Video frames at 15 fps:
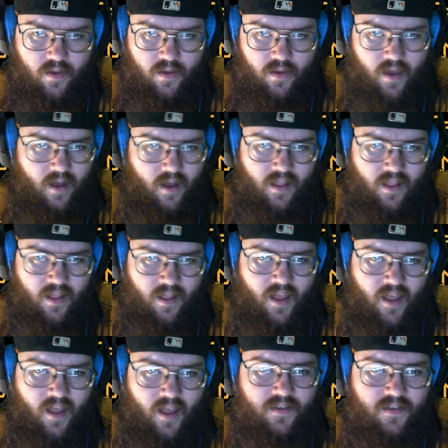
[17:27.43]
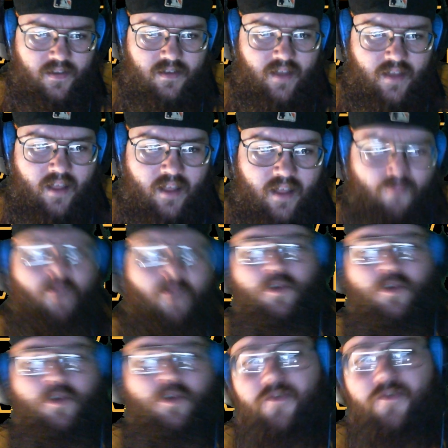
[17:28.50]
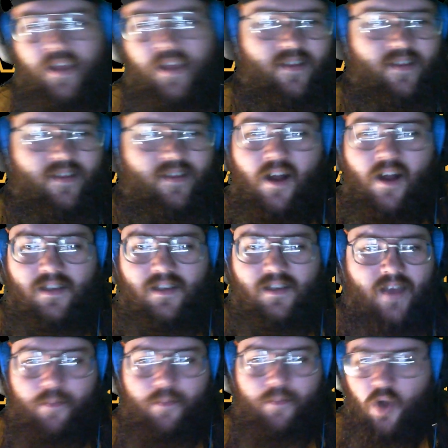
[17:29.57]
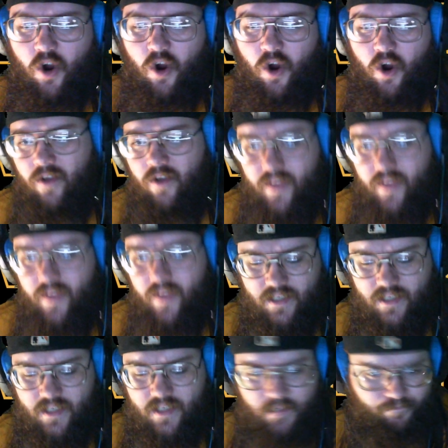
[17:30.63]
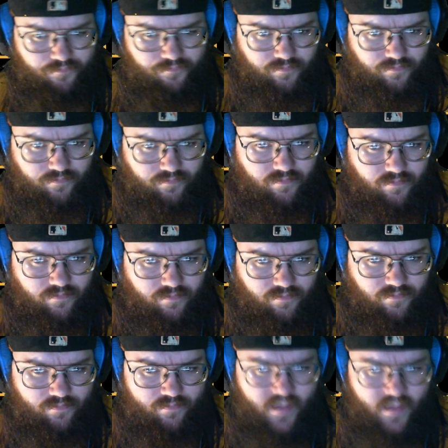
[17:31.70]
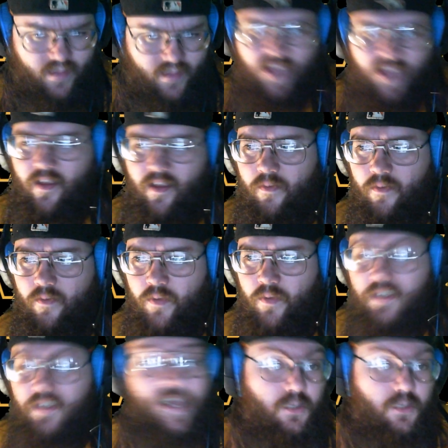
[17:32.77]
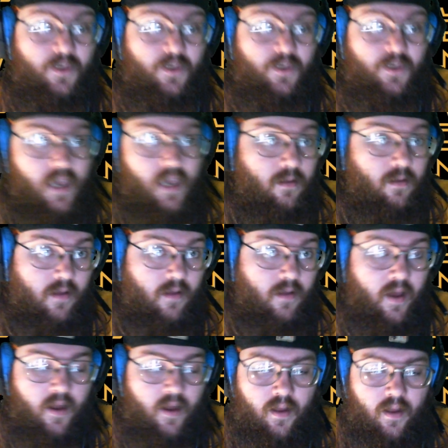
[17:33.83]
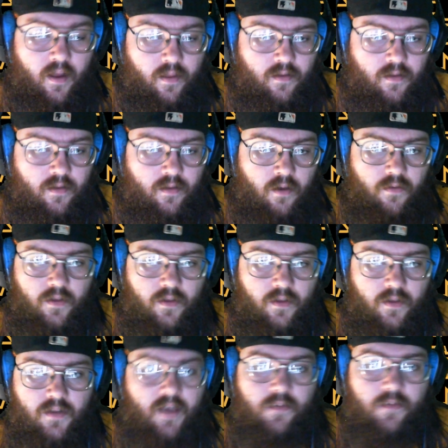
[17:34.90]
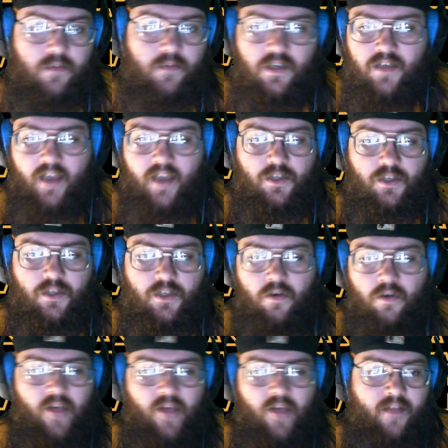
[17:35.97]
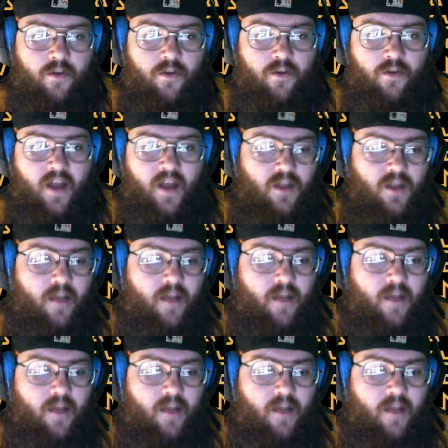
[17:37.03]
a lot of the rumors for like the concept art and all this, and the sets we've seen, the TMZ sets, out there in Abu Dhabi,